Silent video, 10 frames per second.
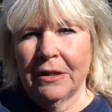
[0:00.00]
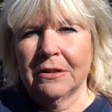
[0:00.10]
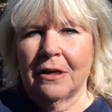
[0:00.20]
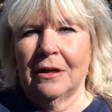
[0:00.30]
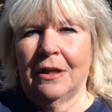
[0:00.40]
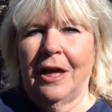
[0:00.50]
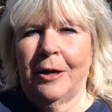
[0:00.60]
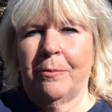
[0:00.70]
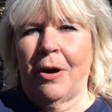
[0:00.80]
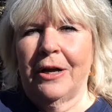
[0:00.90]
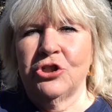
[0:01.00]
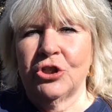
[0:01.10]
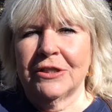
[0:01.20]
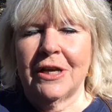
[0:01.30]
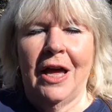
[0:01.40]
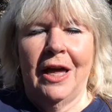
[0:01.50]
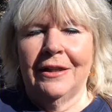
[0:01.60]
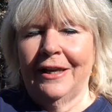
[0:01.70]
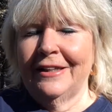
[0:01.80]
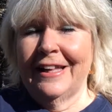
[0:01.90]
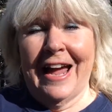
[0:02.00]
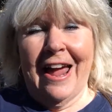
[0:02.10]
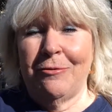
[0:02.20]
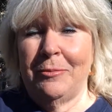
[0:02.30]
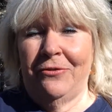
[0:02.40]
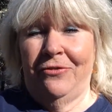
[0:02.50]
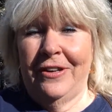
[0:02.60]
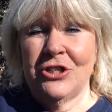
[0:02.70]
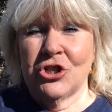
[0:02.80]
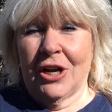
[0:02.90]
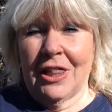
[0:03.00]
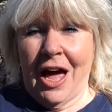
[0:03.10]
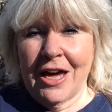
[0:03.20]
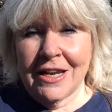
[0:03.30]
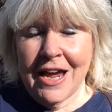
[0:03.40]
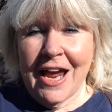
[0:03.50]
I start a lot of projects. Lately, I haven't been finishing a lot.